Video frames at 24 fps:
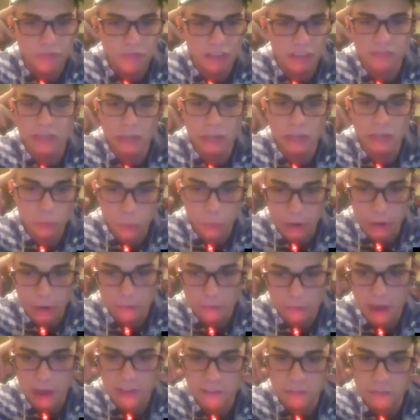50,
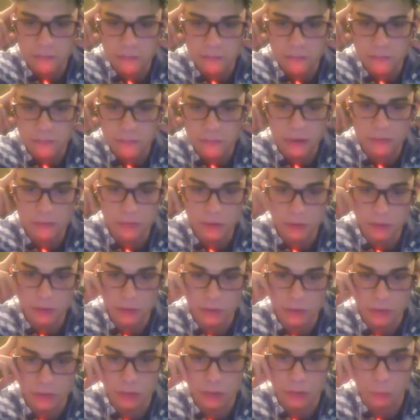25 midfielders
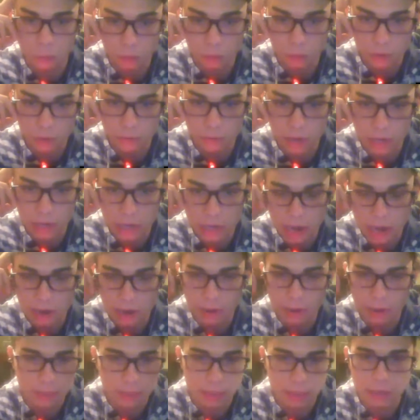in the world right now
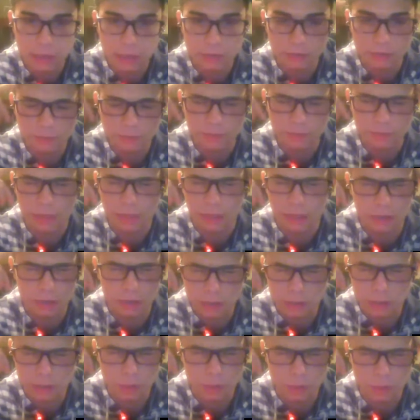at the age of, I think he's
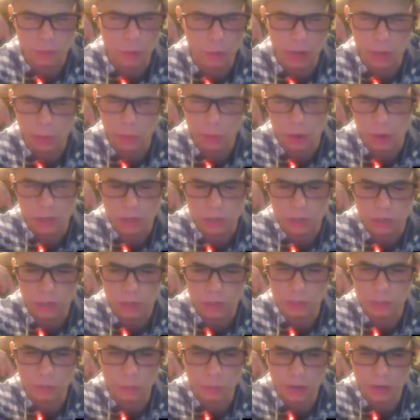21, turning
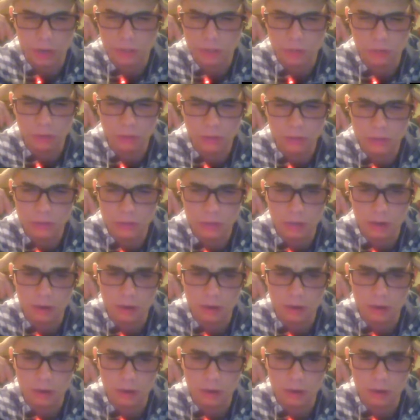22 this year.